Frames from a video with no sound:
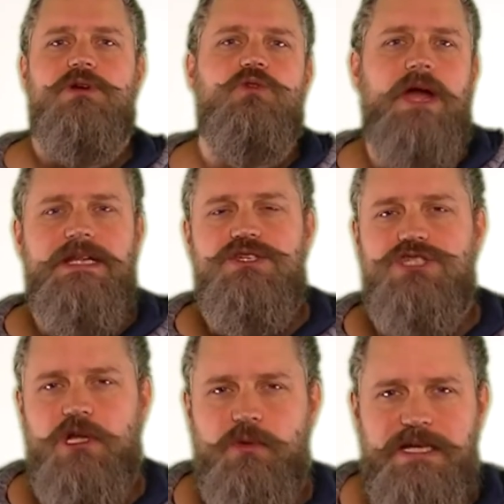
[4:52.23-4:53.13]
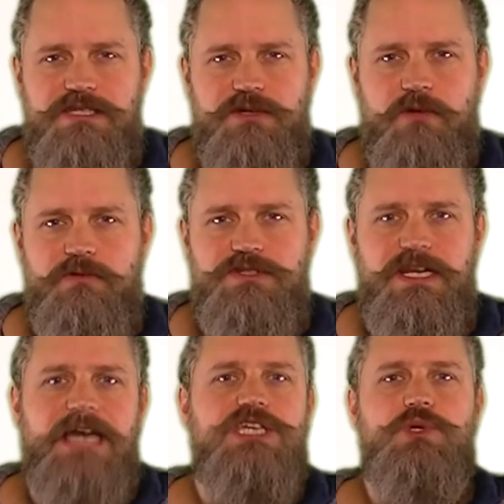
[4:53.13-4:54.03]
great great solo ad service that
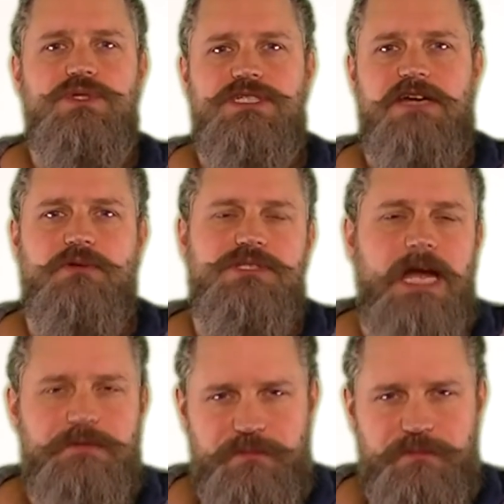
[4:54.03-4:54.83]
I used several times